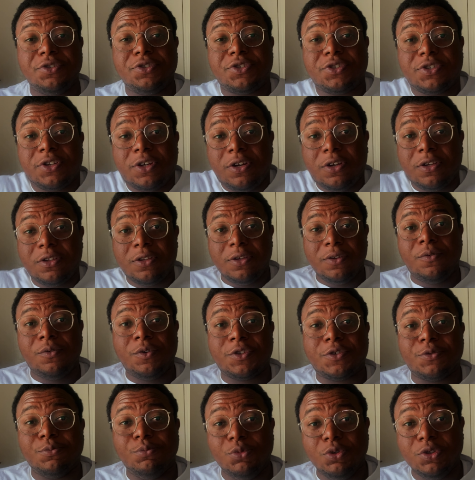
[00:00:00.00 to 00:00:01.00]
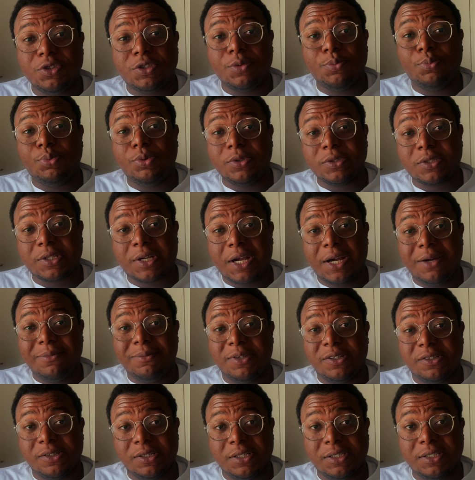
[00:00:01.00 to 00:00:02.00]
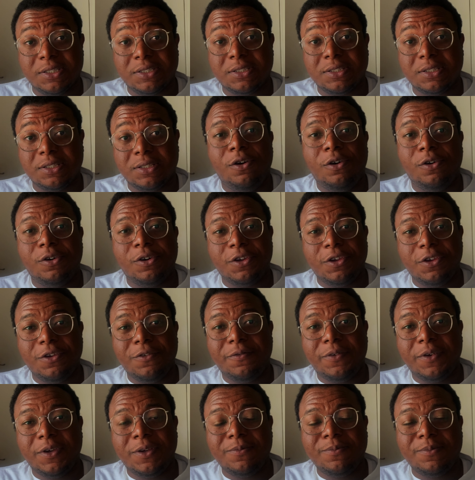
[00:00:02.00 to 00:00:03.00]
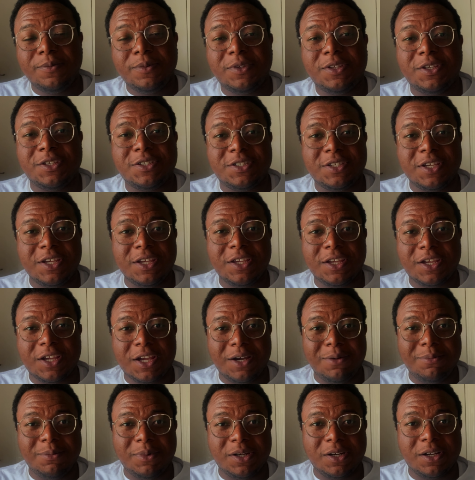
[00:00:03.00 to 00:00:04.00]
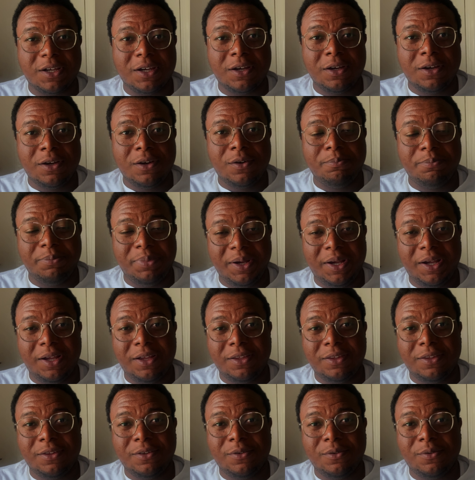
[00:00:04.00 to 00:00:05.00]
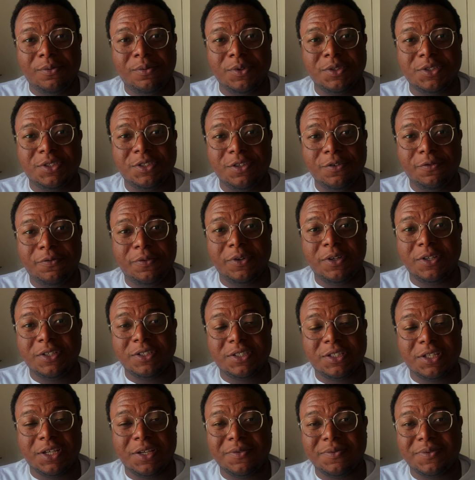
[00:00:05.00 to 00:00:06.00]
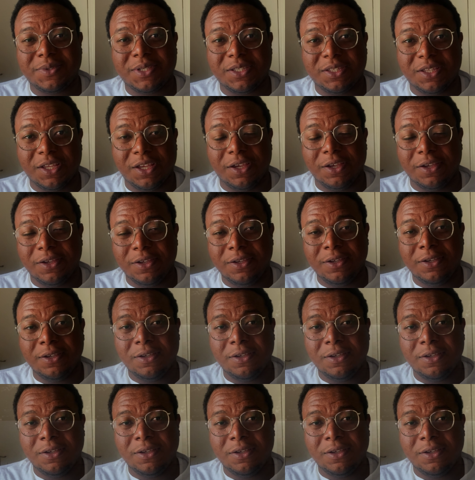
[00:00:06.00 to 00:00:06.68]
shot with multiple cameras, or even the same camera but with different times a day,